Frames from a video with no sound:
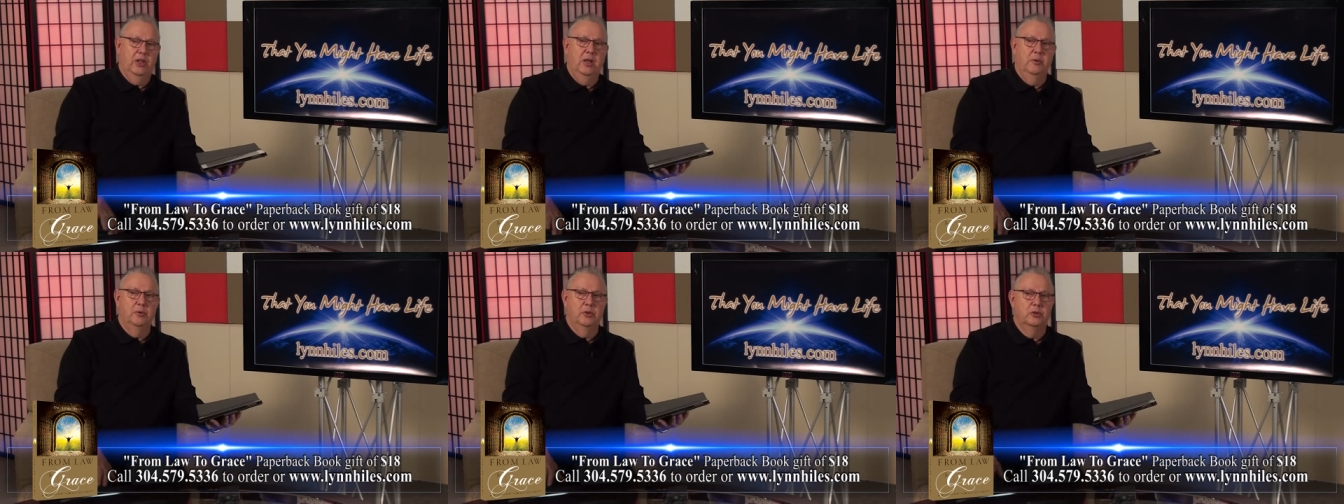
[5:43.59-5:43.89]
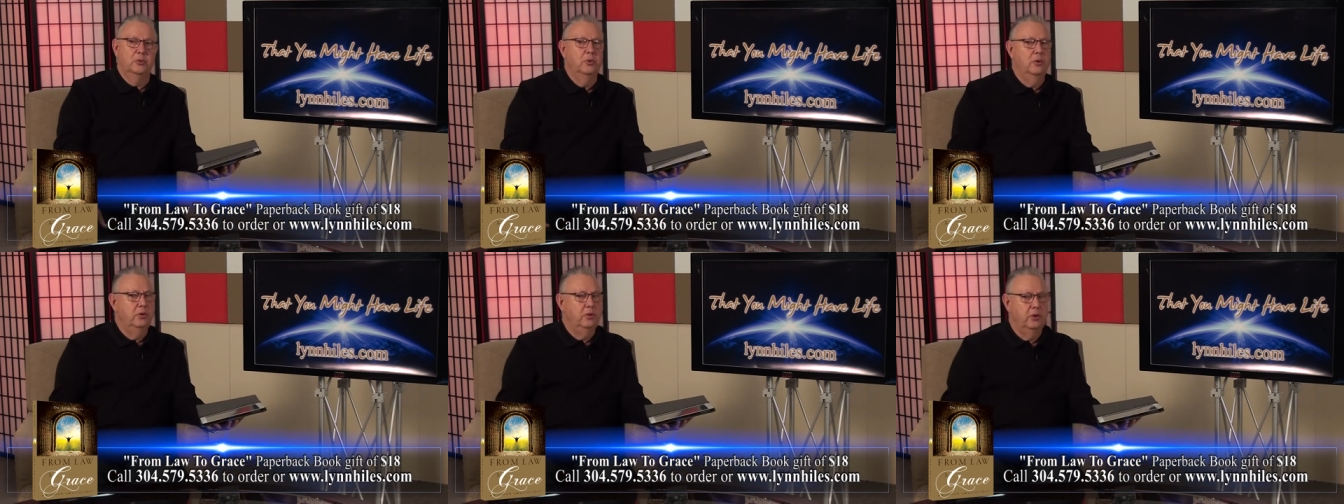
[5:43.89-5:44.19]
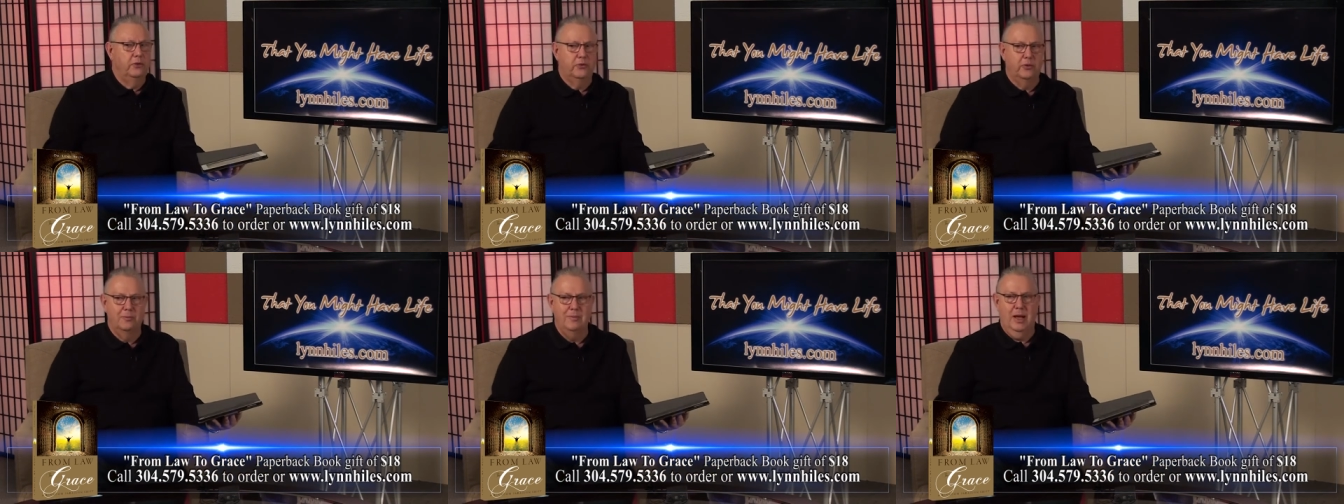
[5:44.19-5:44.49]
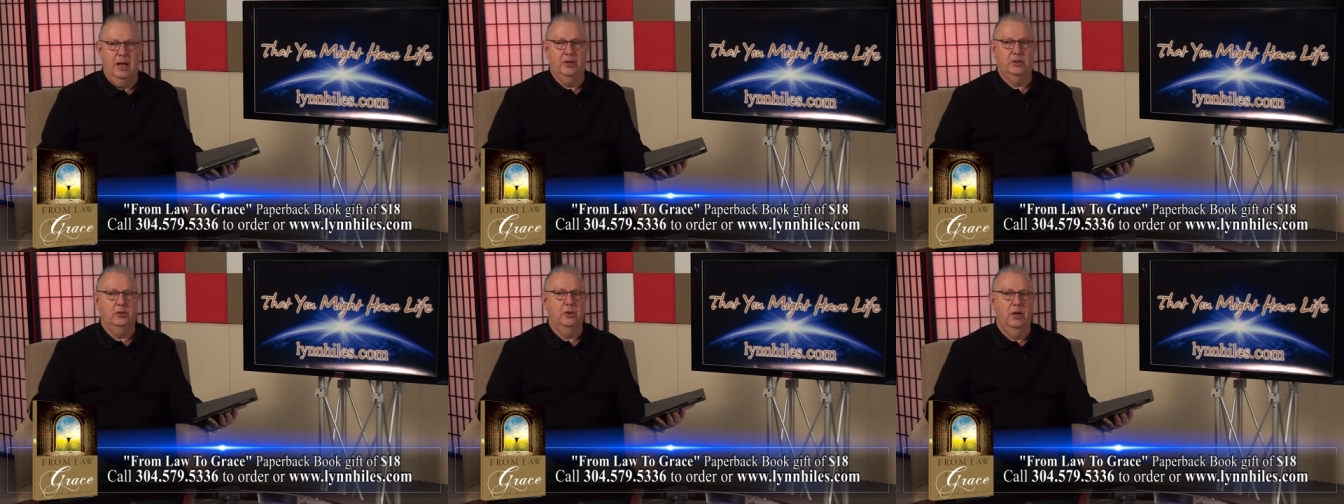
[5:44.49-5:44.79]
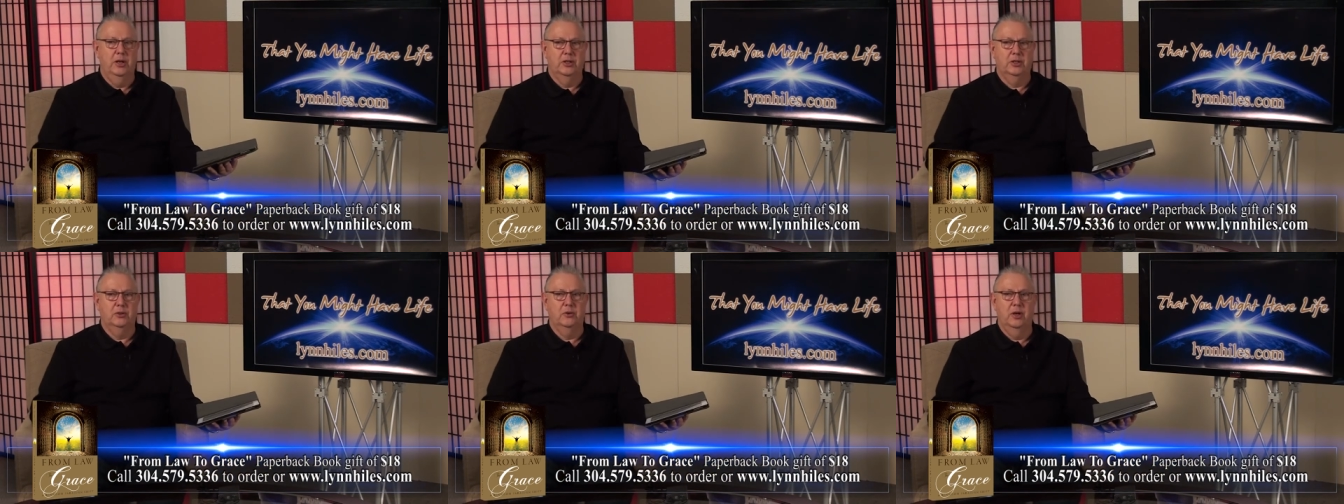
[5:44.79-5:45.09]
He was wounded for my
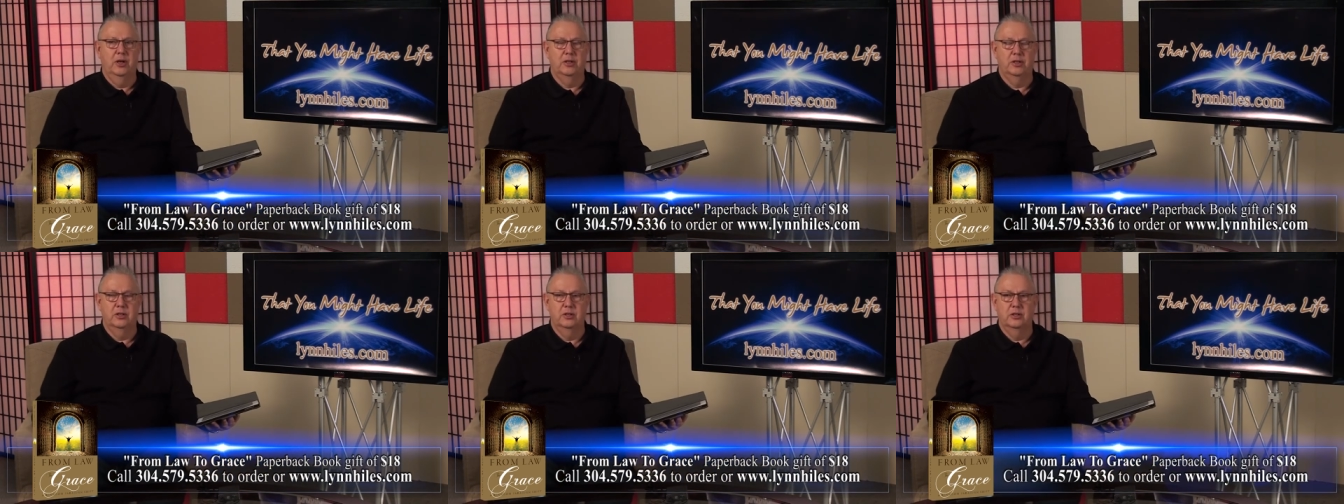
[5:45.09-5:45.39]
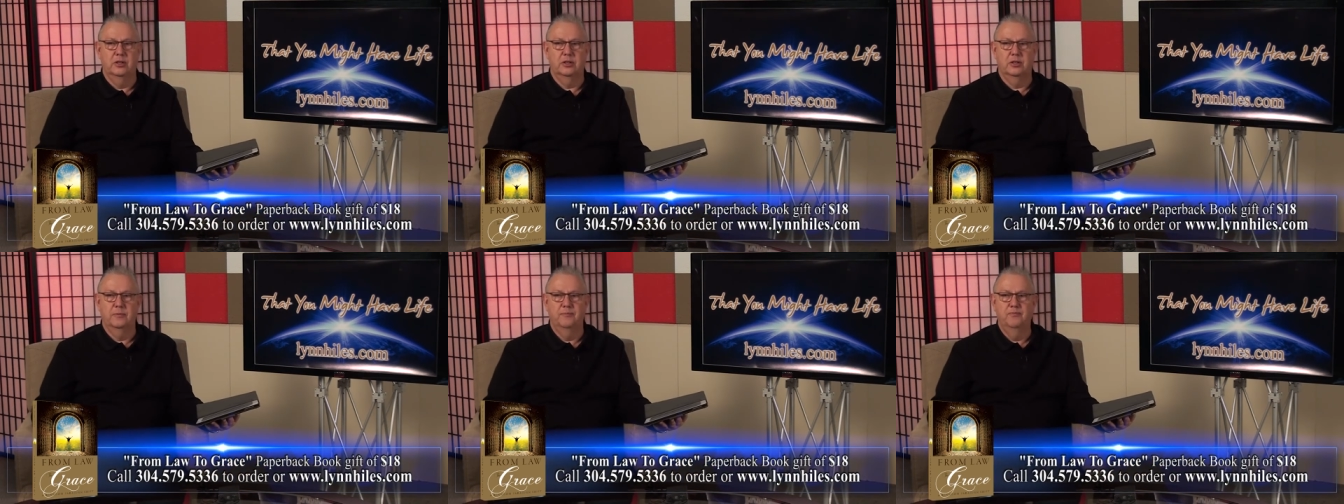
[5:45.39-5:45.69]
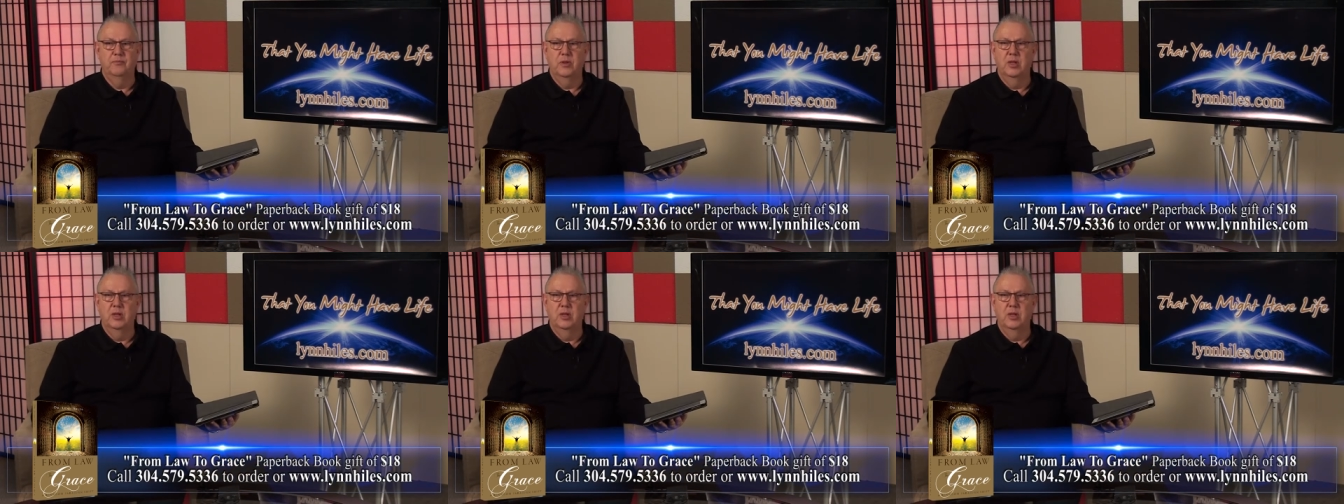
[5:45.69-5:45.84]
transgressions.